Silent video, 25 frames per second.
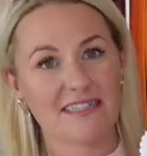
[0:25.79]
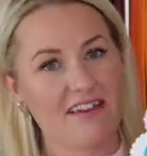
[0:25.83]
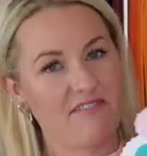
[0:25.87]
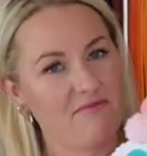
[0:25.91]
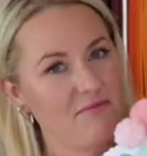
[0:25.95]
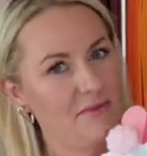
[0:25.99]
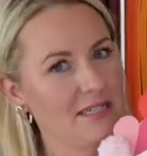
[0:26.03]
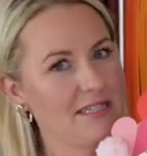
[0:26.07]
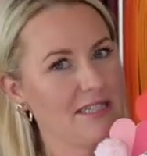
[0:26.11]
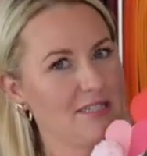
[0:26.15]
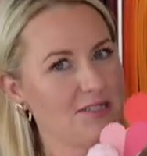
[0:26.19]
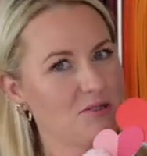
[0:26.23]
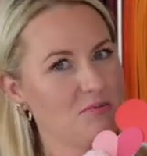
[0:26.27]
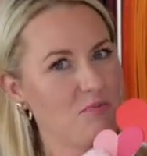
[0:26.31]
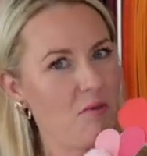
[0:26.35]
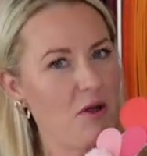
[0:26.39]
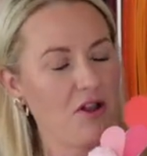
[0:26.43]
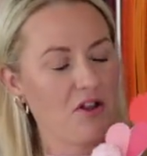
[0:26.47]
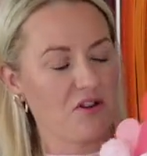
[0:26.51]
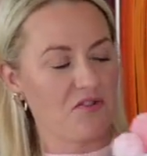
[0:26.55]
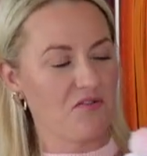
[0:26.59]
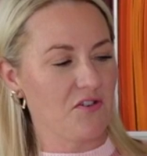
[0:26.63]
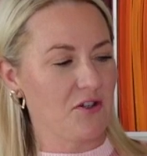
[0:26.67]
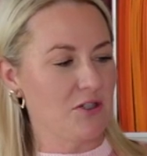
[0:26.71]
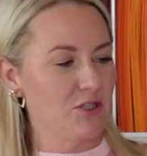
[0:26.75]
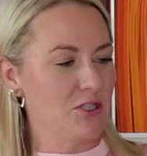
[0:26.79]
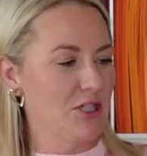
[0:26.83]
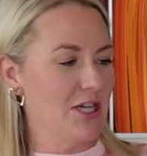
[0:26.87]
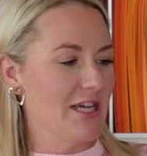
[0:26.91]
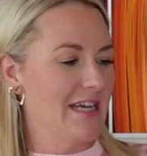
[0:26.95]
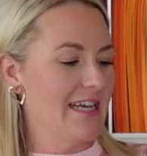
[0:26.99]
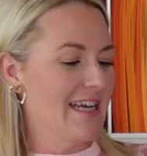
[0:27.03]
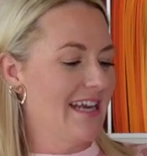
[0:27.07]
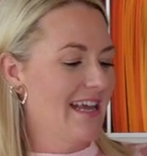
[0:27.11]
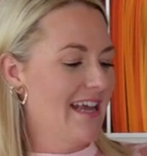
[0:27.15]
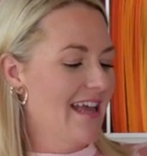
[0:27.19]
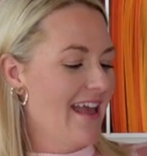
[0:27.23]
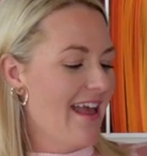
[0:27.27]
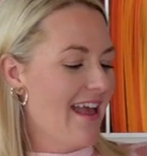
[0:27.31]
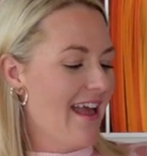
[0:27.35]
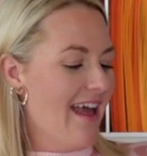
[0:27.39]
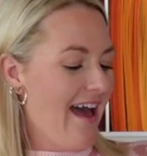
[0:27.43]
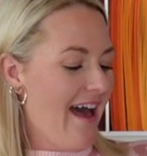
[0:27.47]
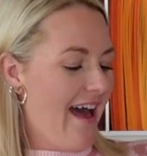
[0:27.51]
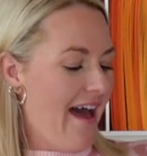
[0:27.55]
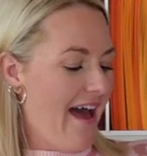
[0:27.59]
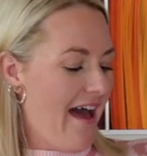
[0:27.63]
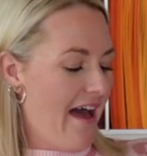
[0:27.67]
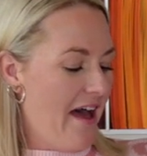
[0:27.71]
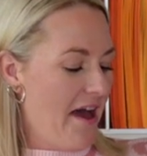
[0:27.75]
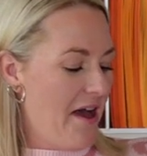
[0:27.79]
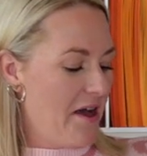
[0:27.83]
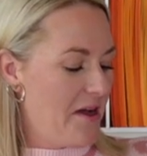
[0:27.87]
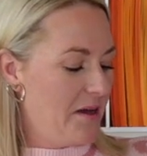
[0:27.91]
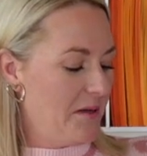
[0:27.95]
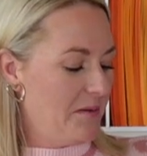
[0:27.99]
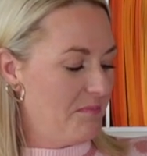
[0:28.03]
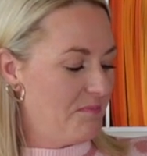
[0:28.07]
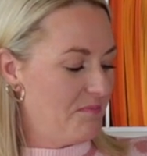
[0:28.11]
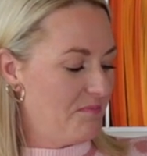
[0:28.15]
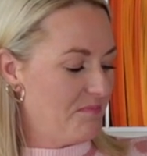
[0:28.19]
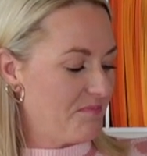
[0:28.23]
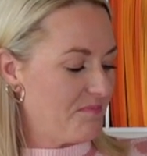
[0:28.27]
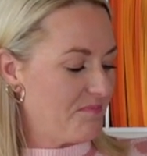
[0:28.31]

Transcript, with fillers: I've made a smaller version um,